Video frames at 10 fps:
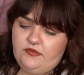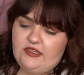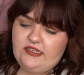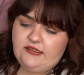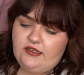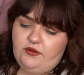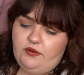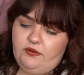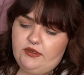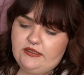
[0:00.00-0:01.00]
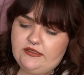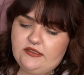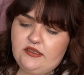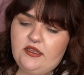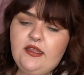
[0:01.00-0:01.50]
these liquid ones,
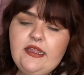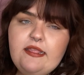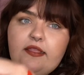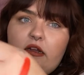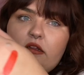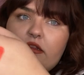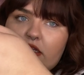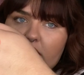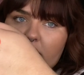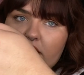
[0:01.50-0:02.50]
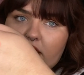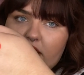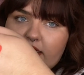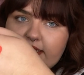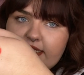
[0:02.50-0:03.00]
they'll look
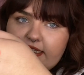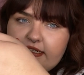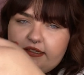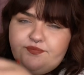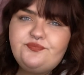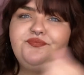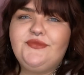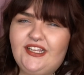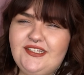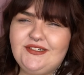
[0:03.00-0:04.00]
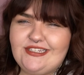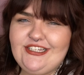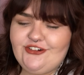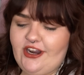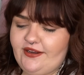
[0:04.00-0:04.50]
glossy until they
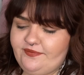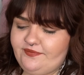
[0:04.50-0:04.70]
dry.